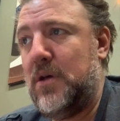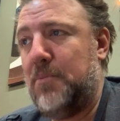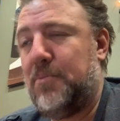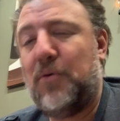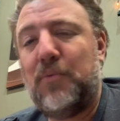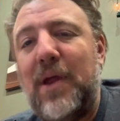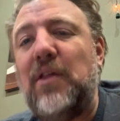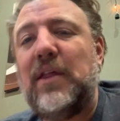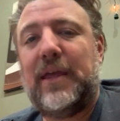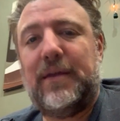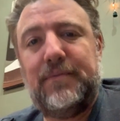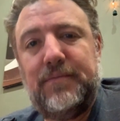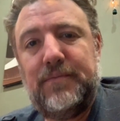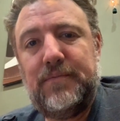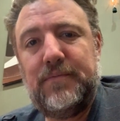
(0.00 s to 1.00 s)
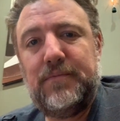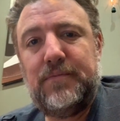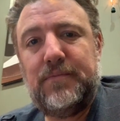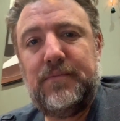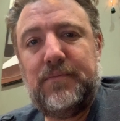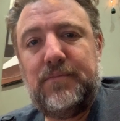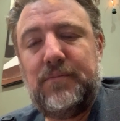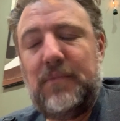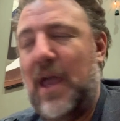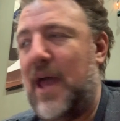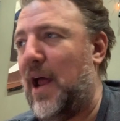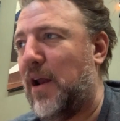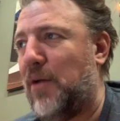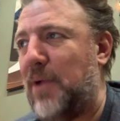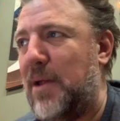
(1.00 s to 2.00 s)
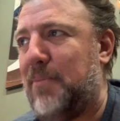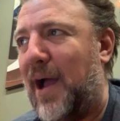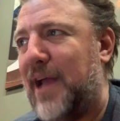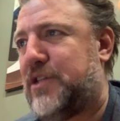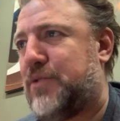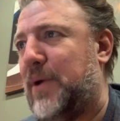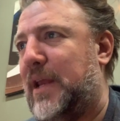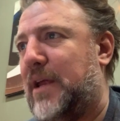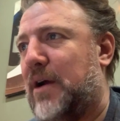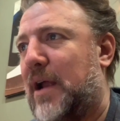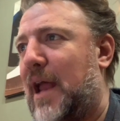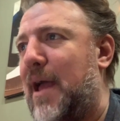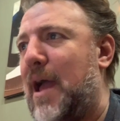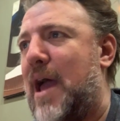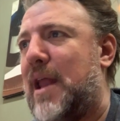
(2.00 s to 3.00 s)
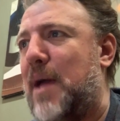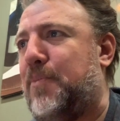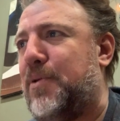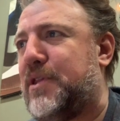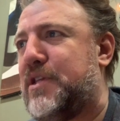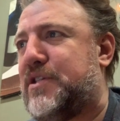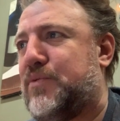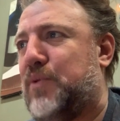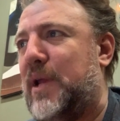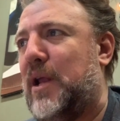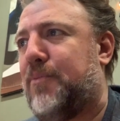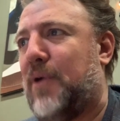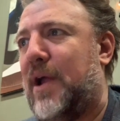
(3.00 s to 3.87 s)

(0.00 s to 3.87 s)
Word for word: But really, and I'm going to read my tweet here, and I, and I put this tweet up